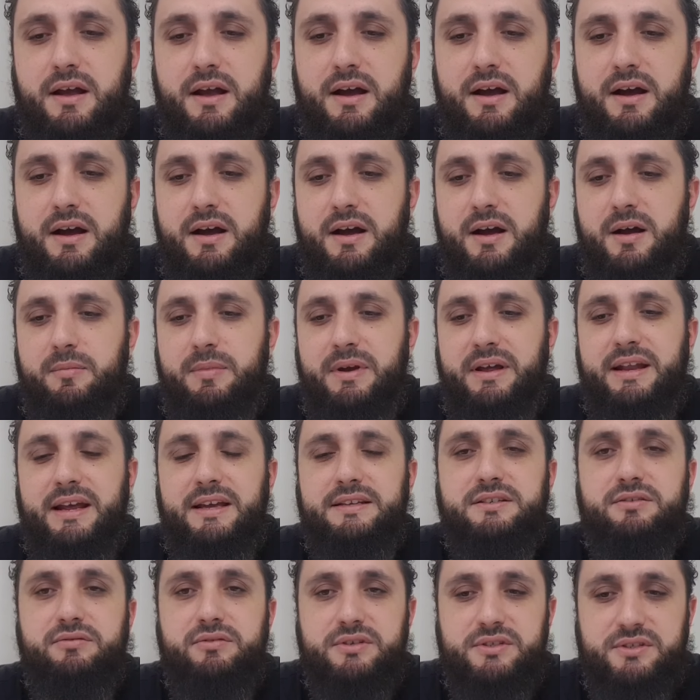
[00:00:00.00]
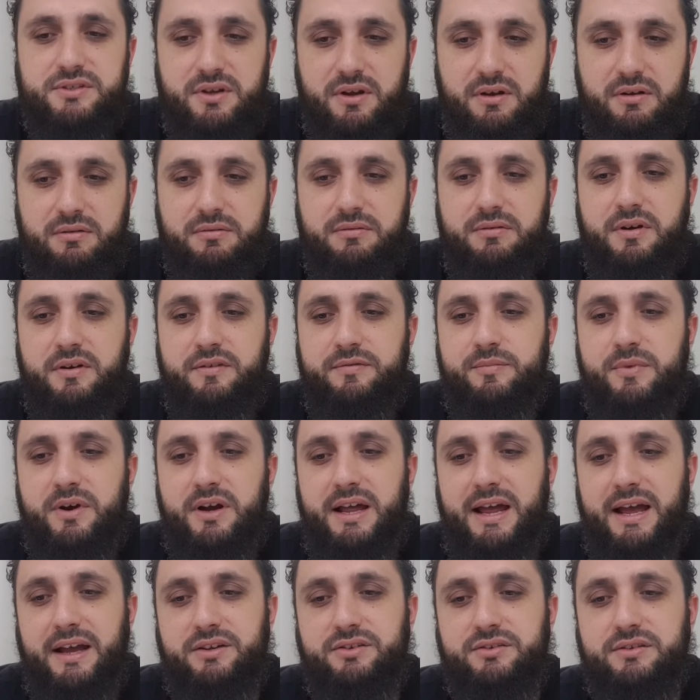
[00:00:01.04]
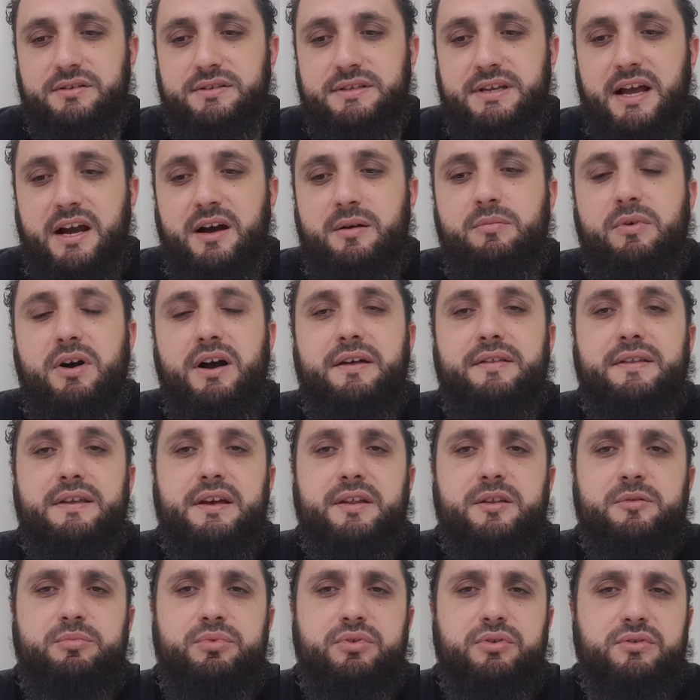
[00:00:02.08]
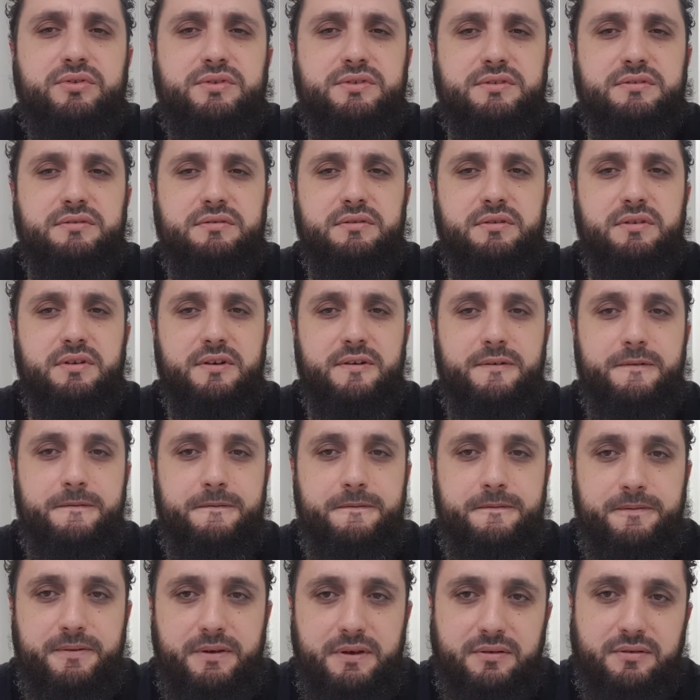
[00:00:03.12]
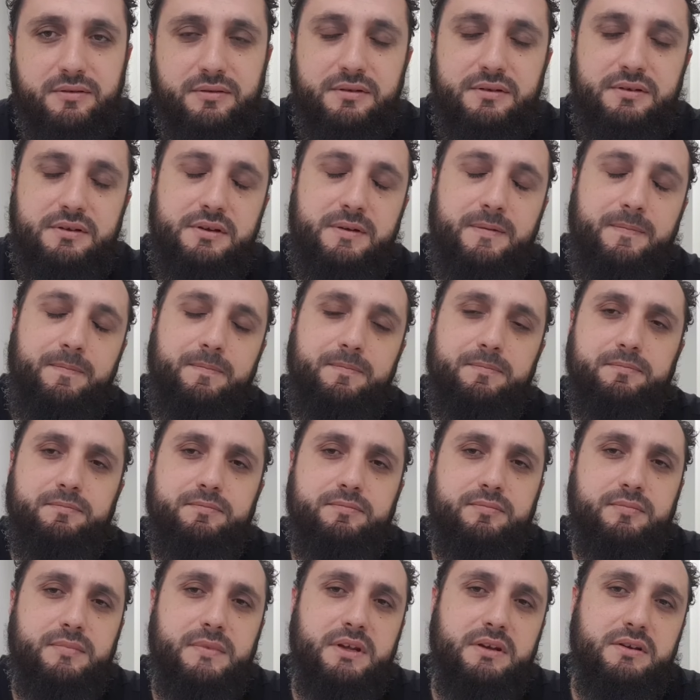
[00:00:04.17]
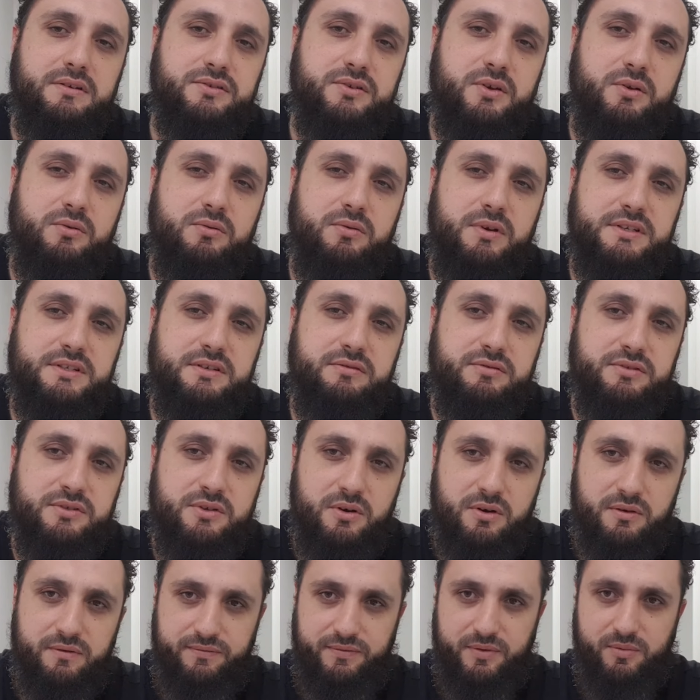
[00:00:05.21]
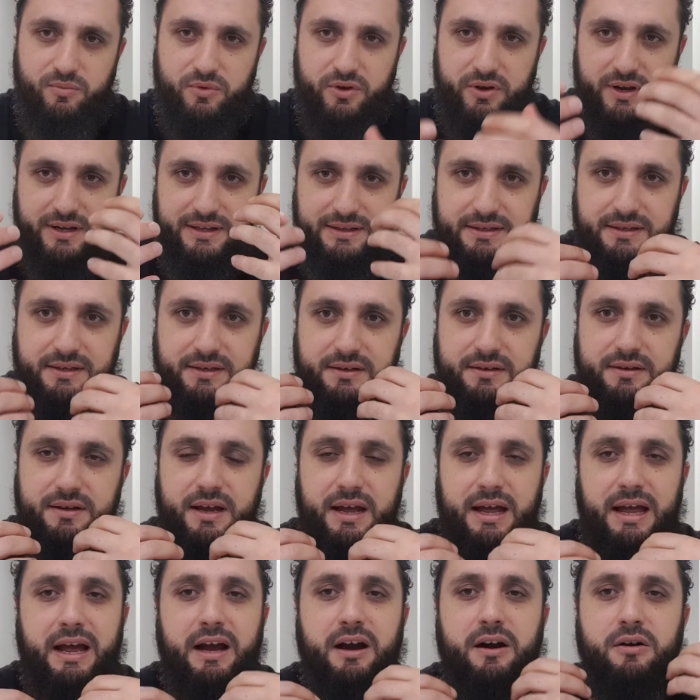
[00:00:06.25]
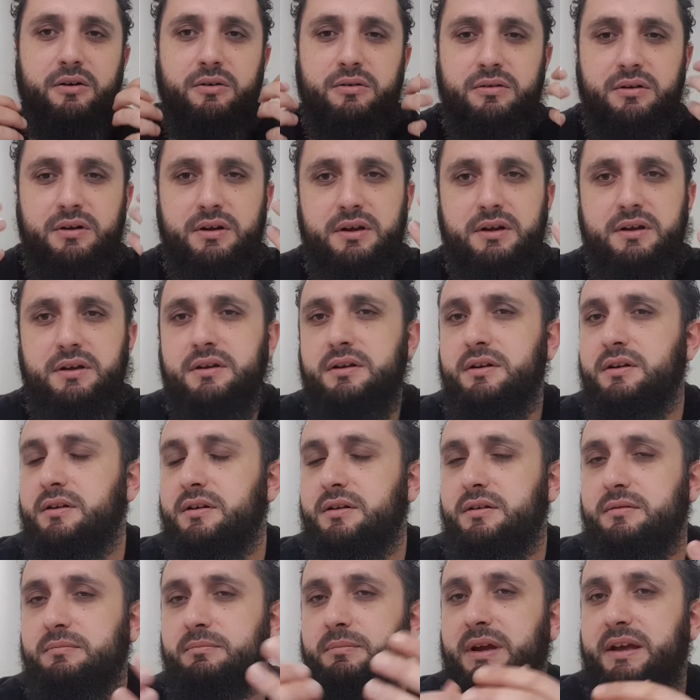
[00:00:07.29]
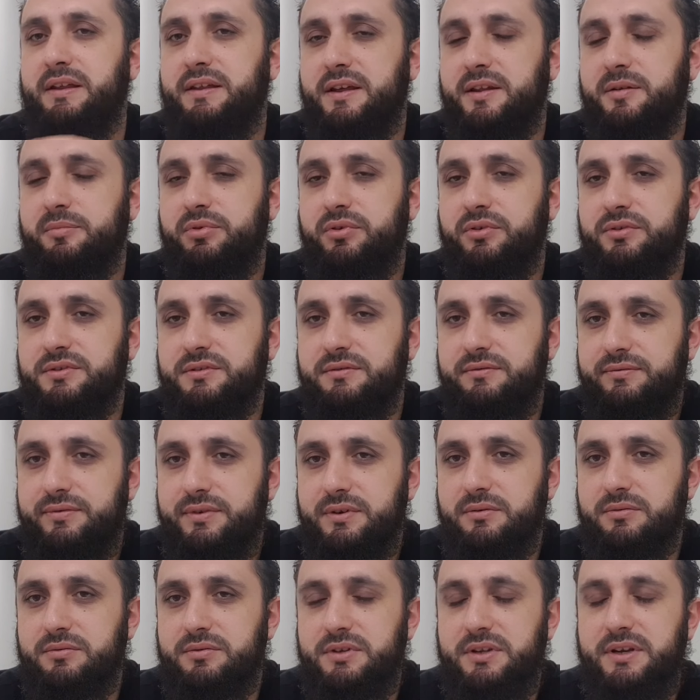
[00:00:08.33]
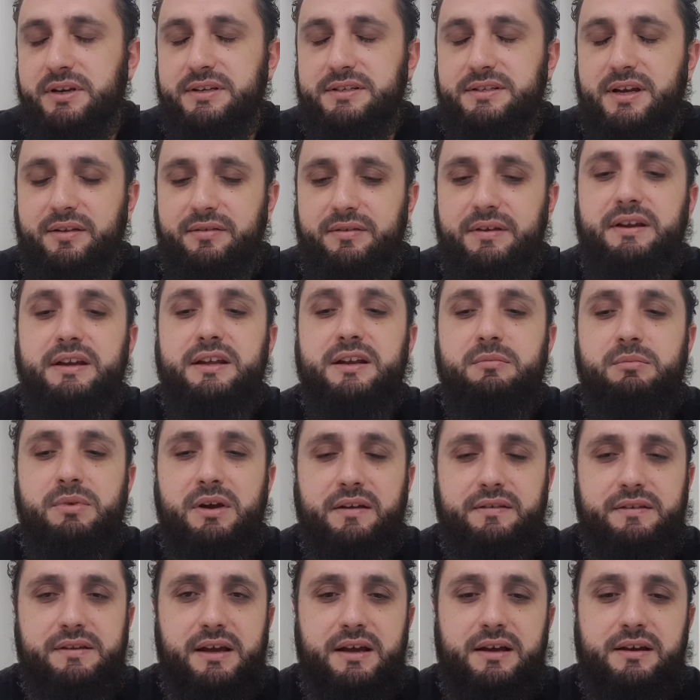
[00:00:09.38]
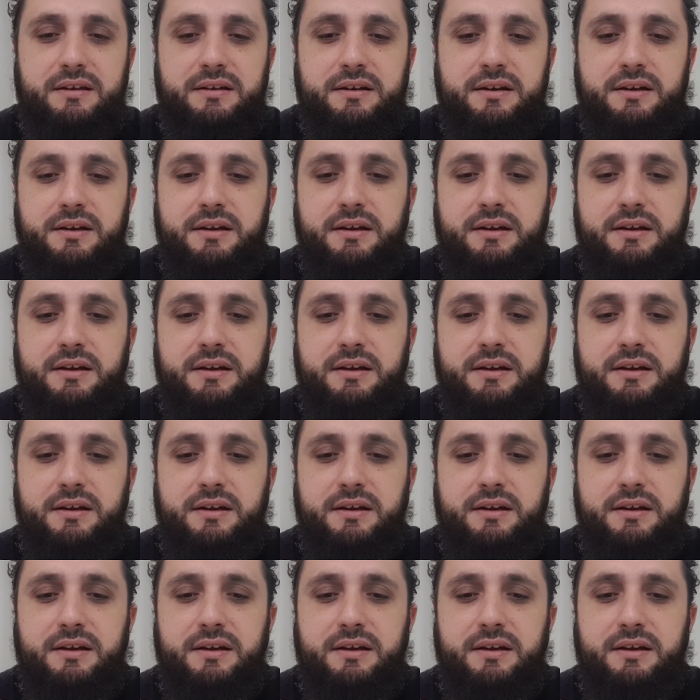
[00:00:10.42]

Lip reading: And as a result of my actions, how might the other person feel? So as a result from what I did, how may the other person feel? You need to start thinking about that.